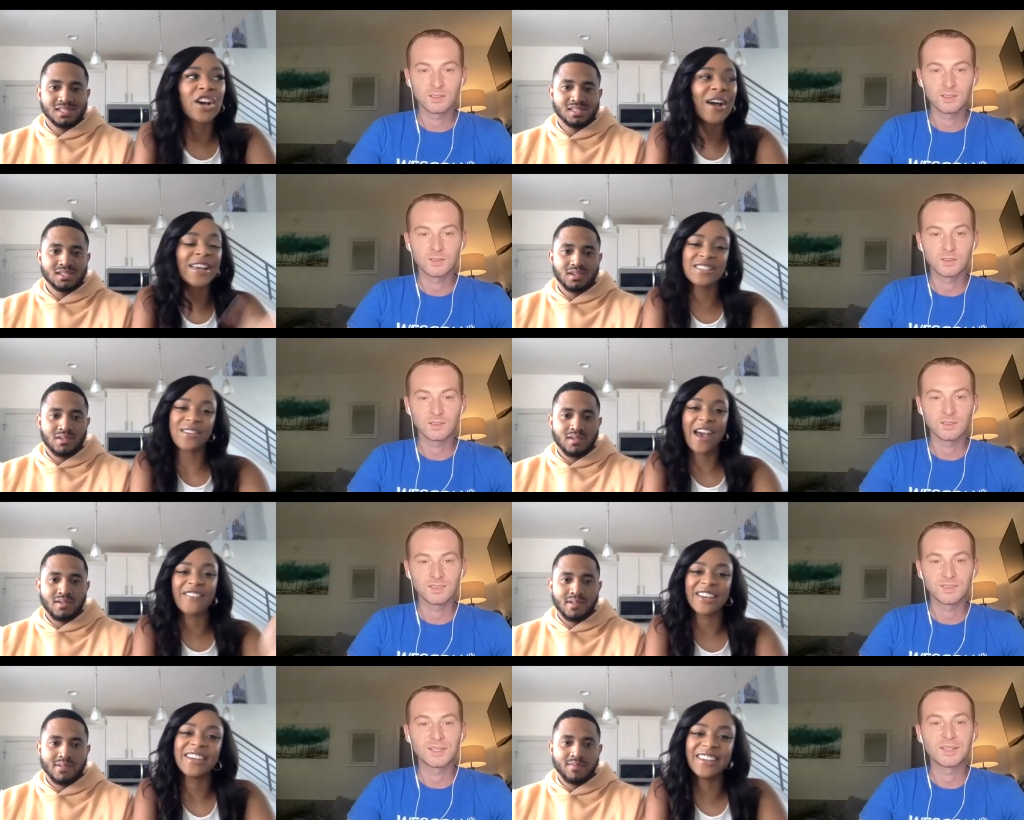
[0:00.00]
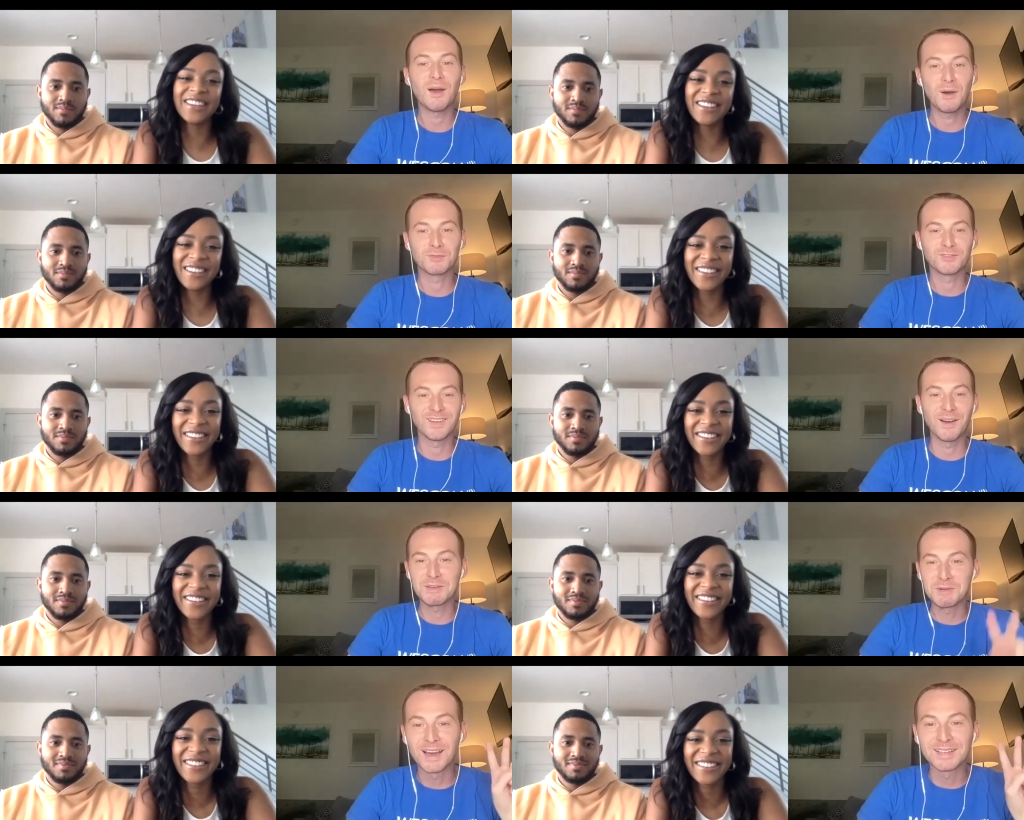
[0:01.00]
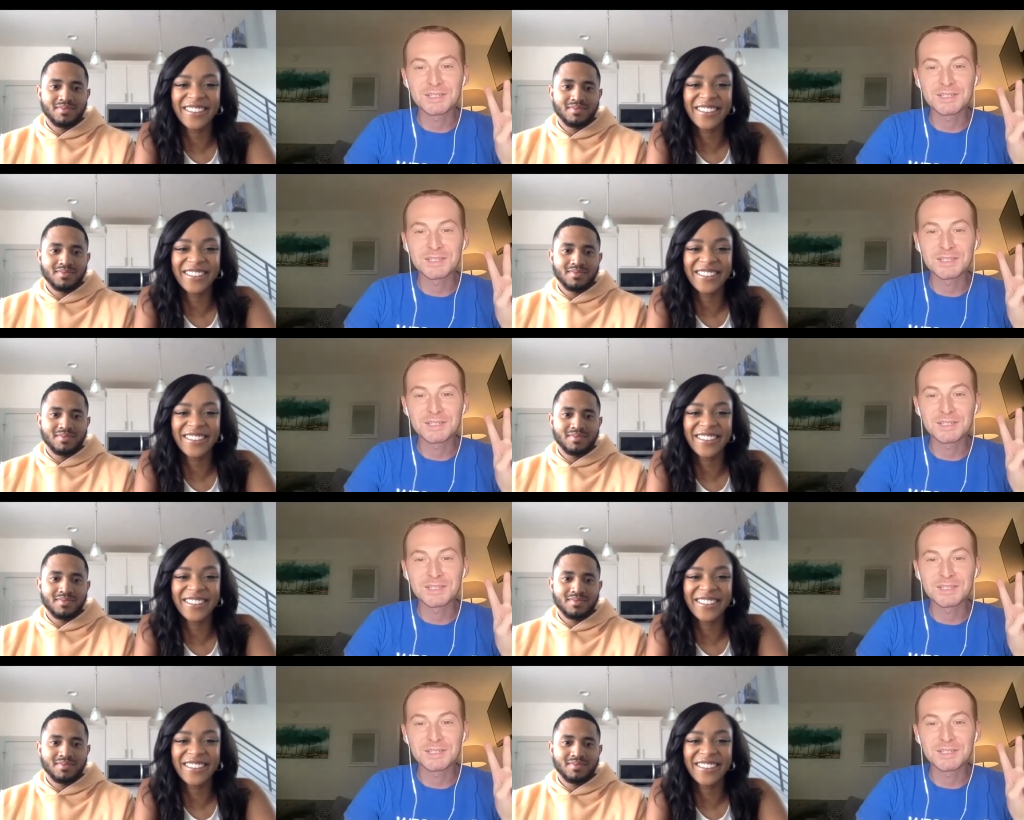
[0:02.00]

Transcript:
Speaker 1: I still have it.
Speaker 2: Oh, oh, you got